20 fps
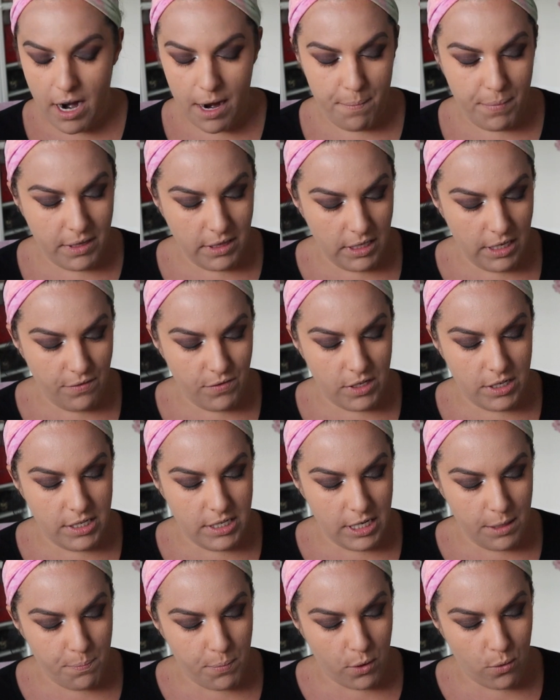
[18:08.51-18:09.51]
I believe the
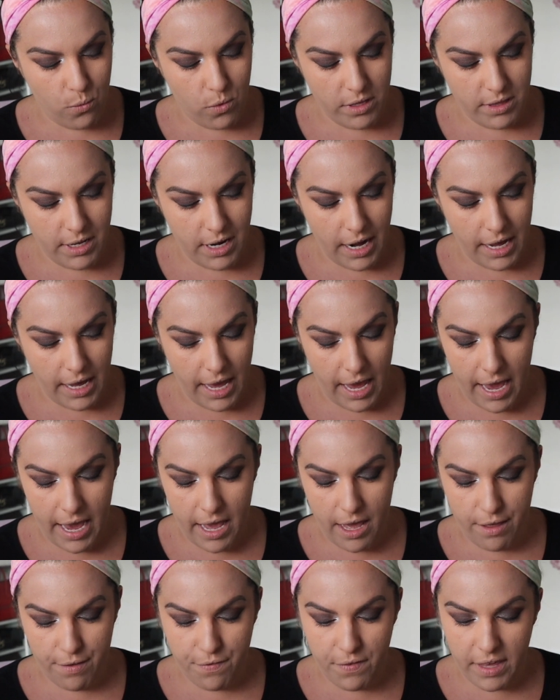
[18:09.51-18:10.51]
deeper one that I
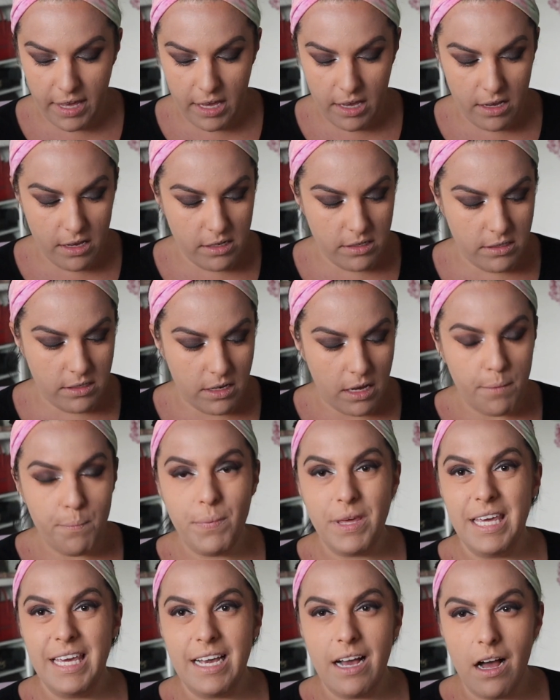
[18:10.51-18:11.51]
have is
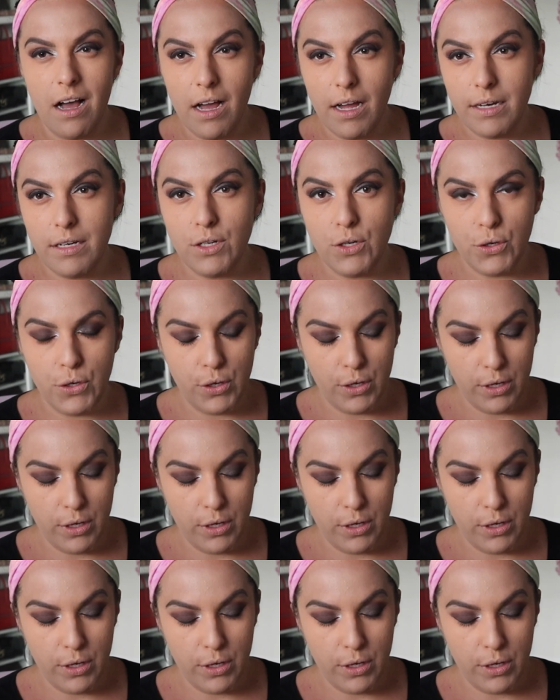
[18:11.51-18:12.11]
Pecan.